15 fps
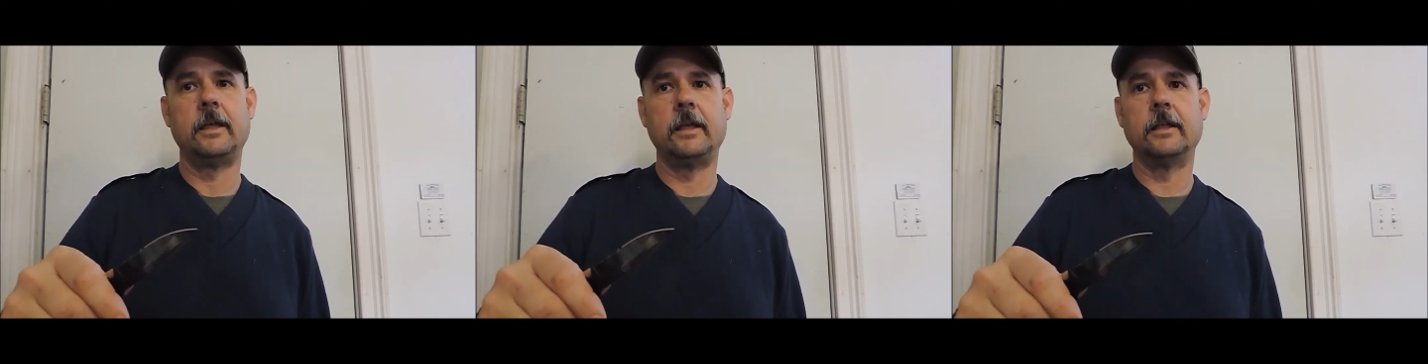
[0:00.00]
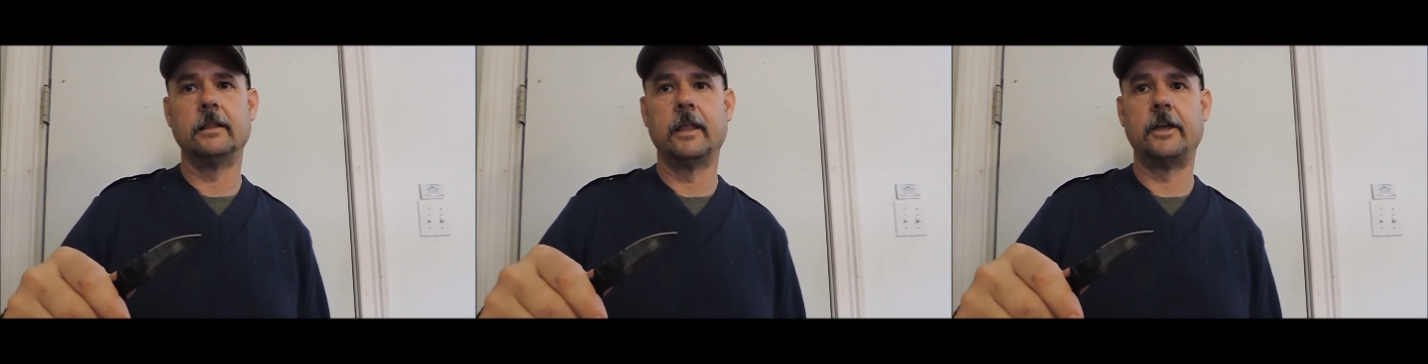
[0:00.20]

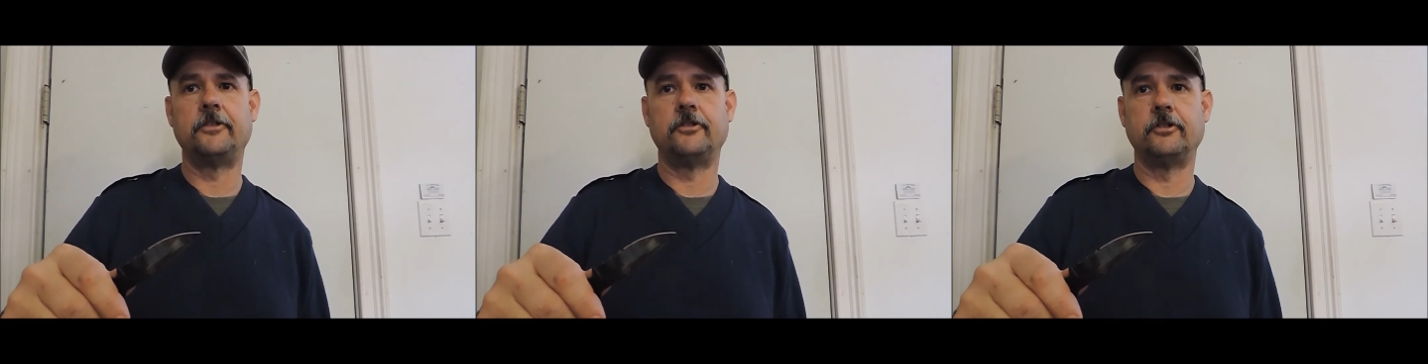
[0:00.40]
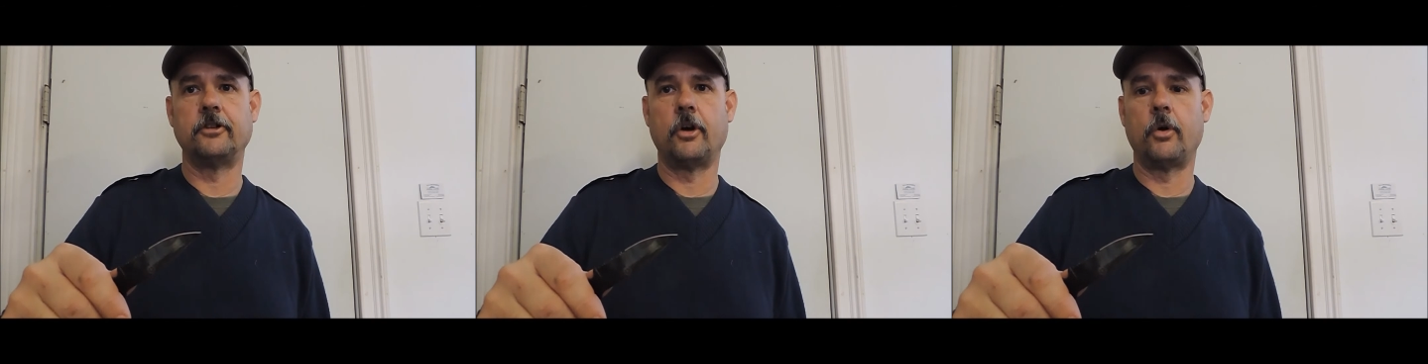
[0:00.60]
it
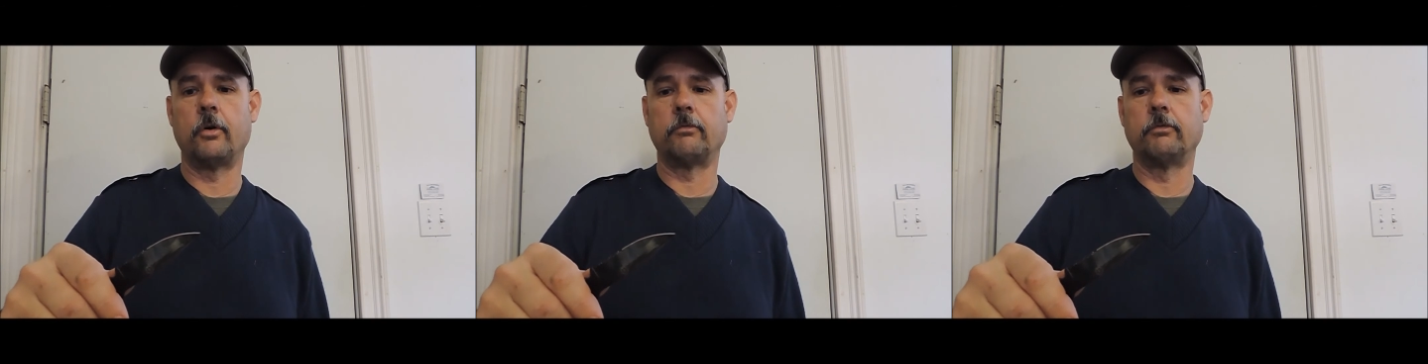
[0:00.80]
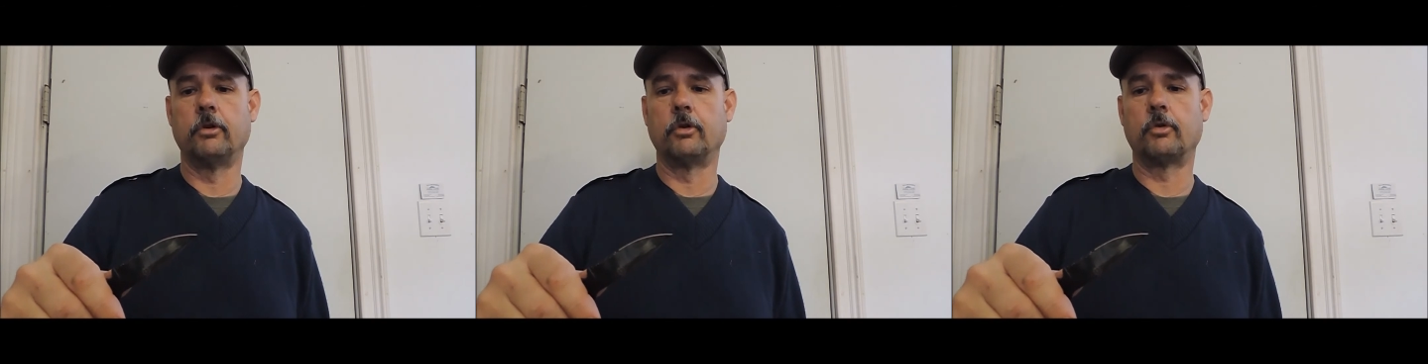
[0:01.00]
lets you know
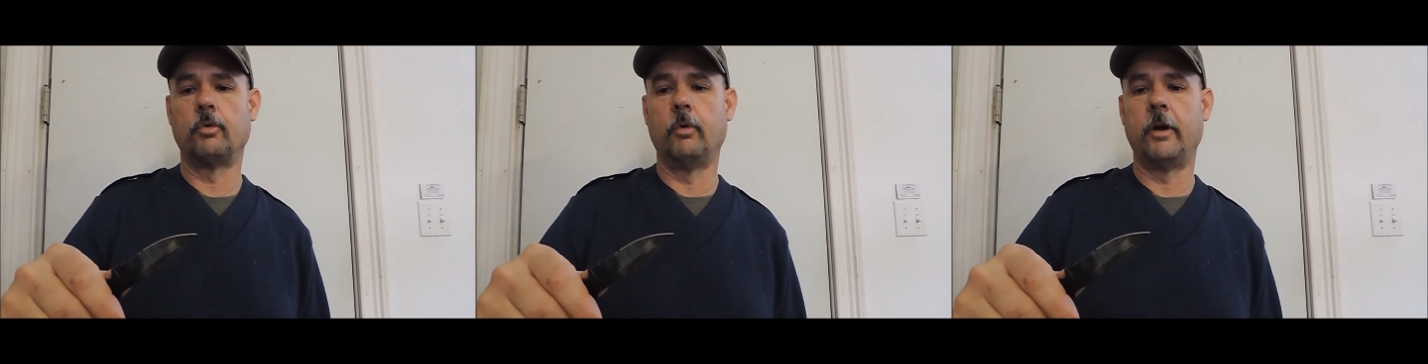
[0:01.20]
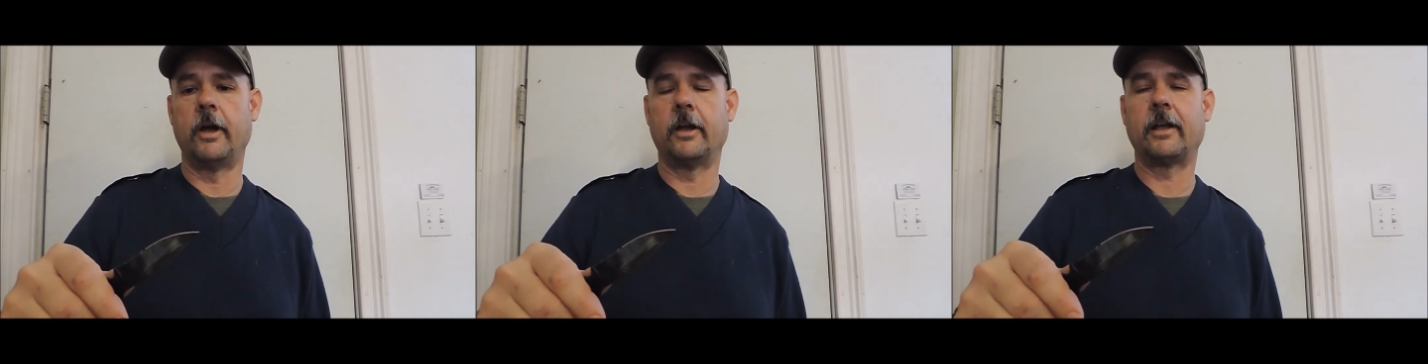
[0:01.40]
it real
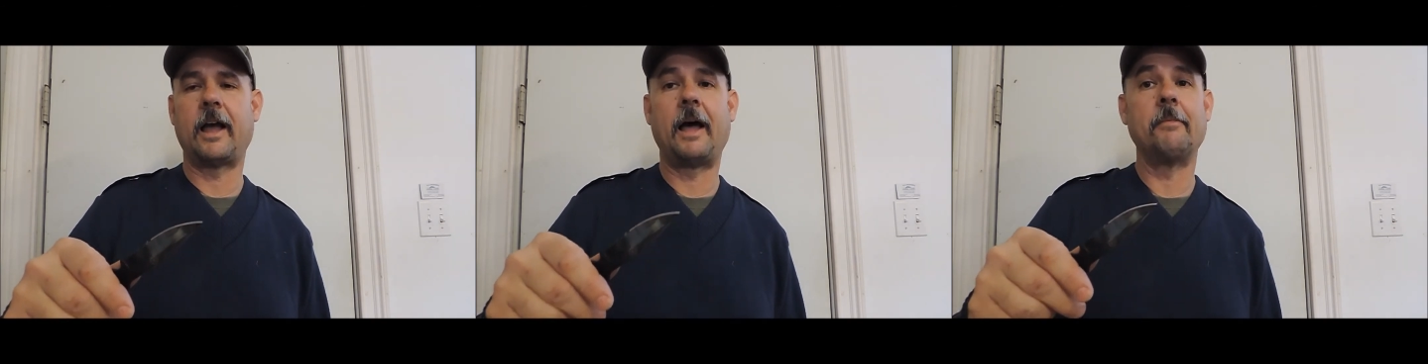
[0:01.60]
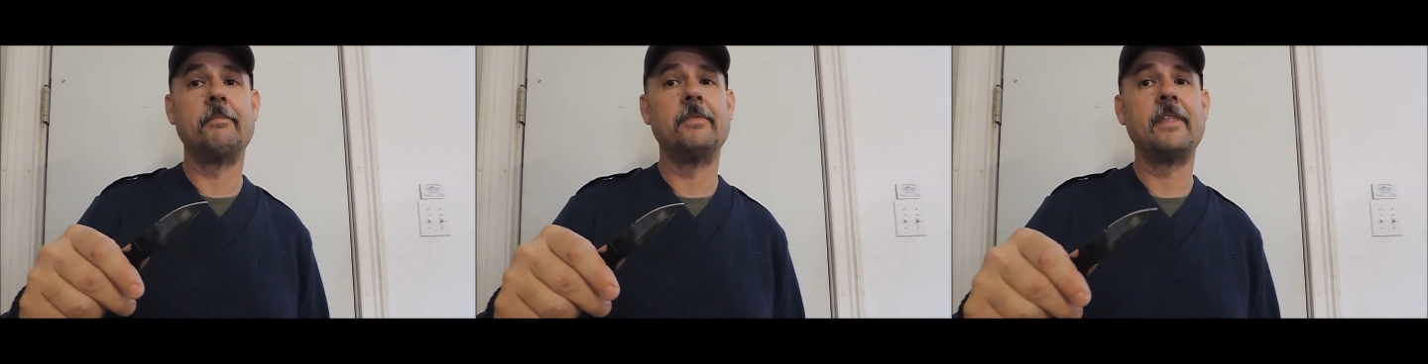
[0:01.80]
quick.
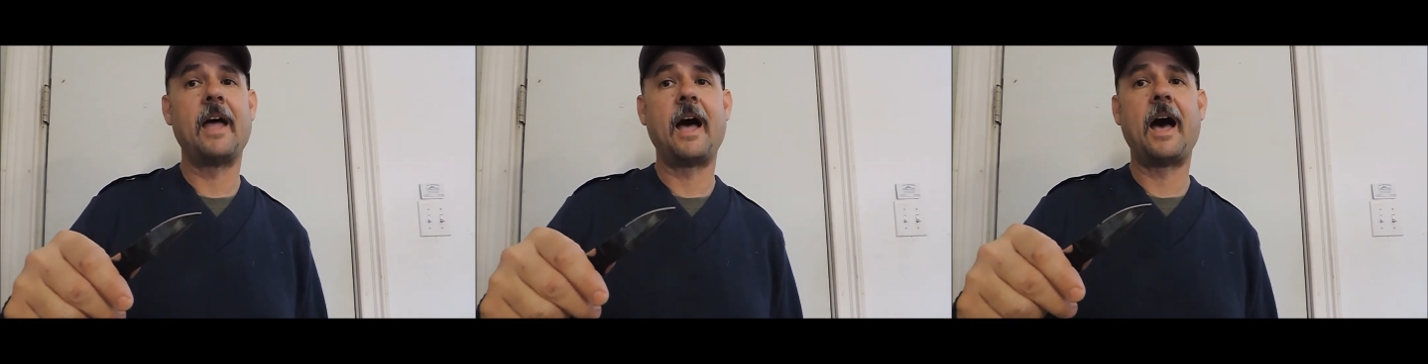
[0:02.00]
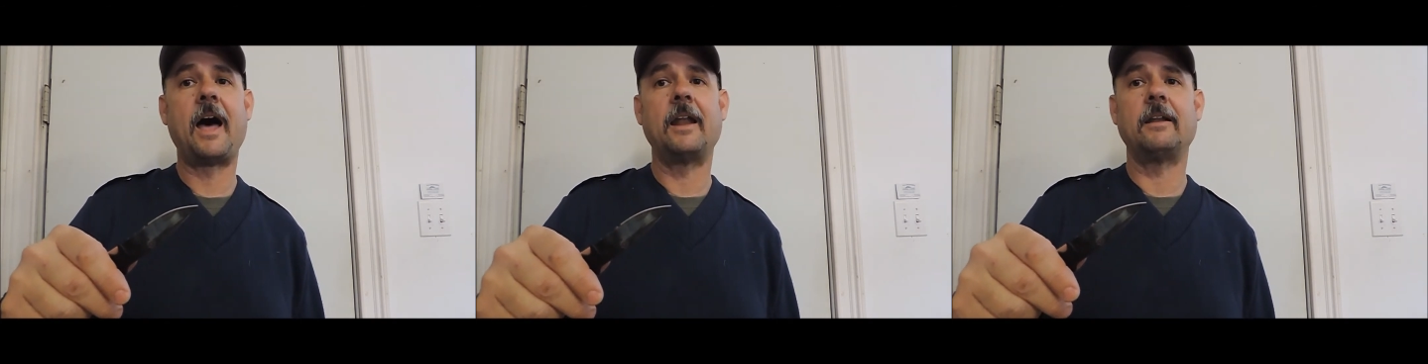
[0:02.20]
I'm
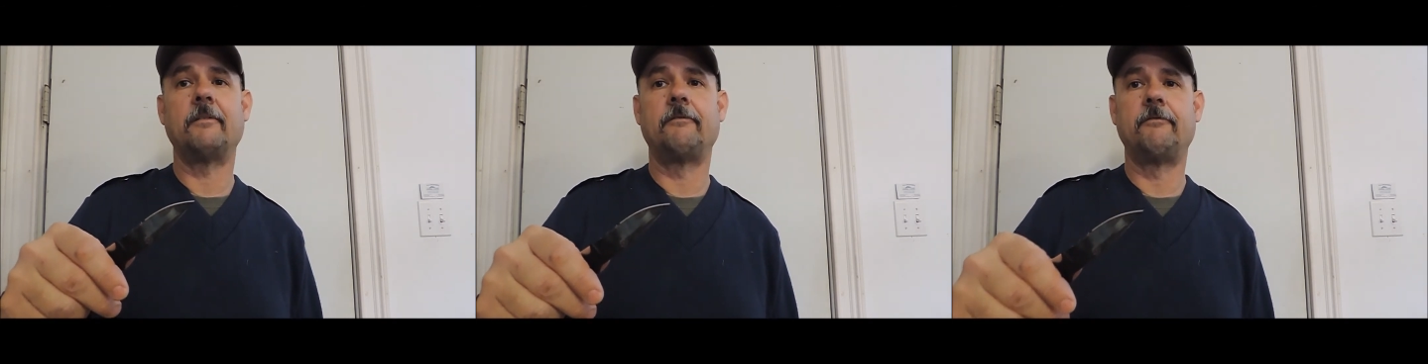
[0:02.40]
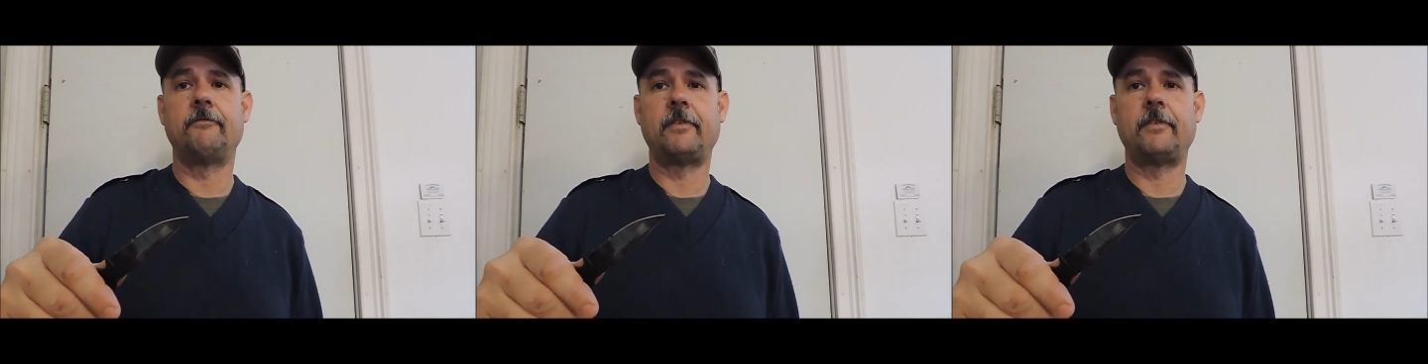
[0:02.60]
not